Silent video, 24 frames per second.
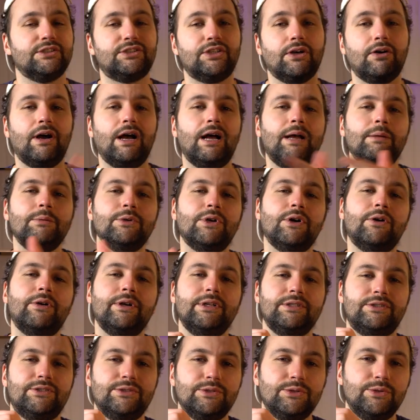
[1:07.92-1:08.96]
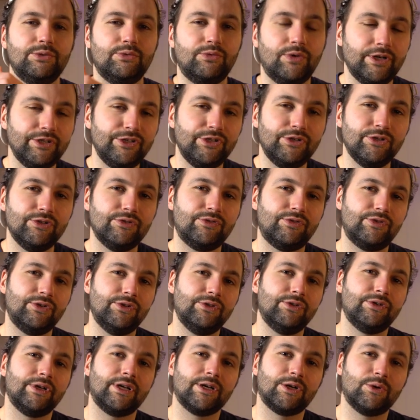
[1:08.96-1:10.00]
So I'm going to run you
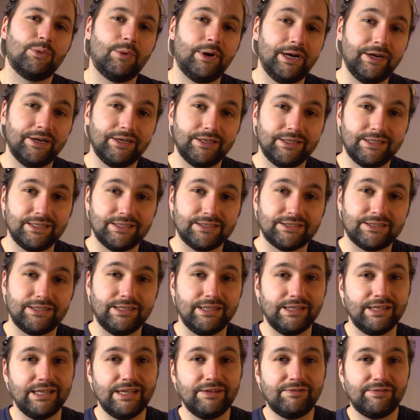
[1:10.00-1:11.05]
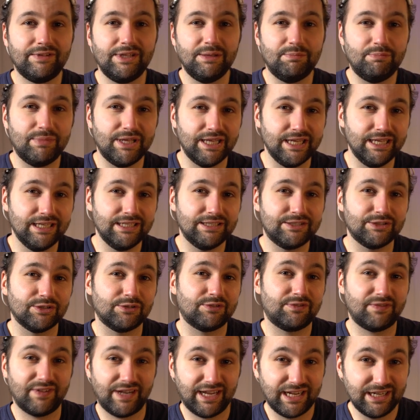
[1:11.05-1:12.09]
through acquiring this nifty piece
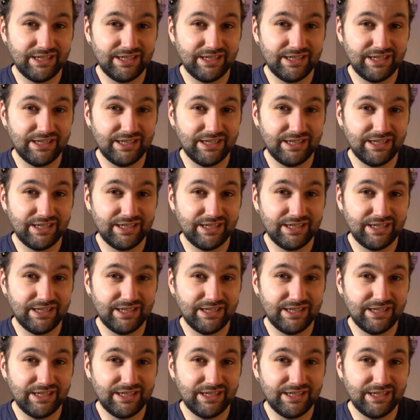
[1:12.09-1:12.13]
of